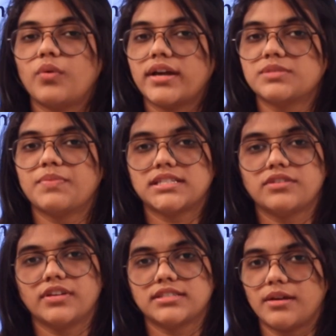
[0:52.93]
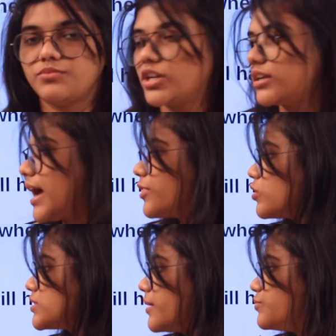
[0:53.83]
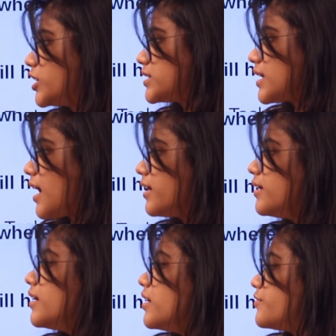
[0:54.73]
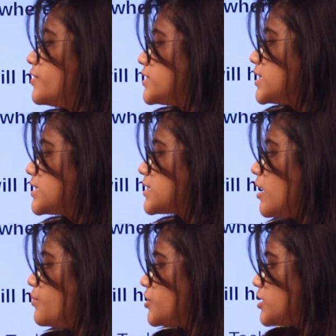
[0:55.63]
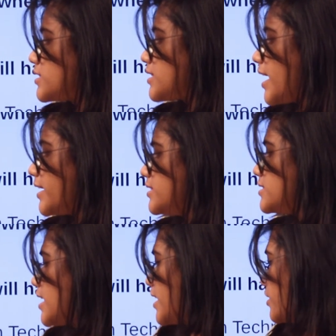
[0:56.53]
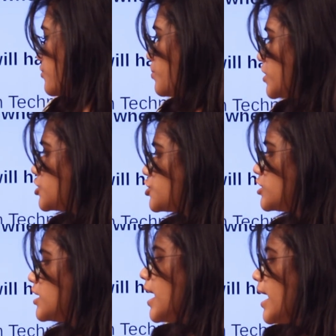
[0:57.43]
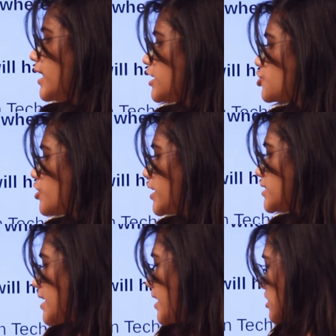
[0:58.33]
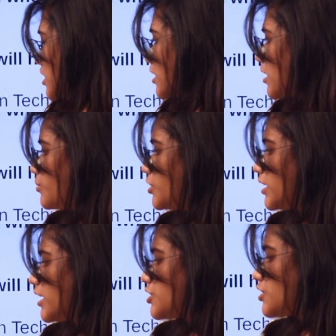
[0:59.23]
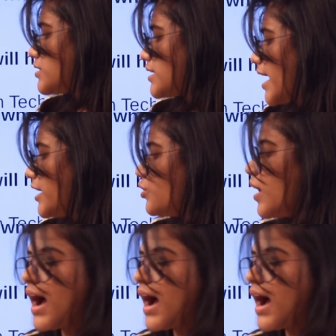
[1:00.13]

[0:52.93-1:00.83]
in one specific subject. Those subjects are Physics, Computer Science and Information, Electronics and Telecommunications. And you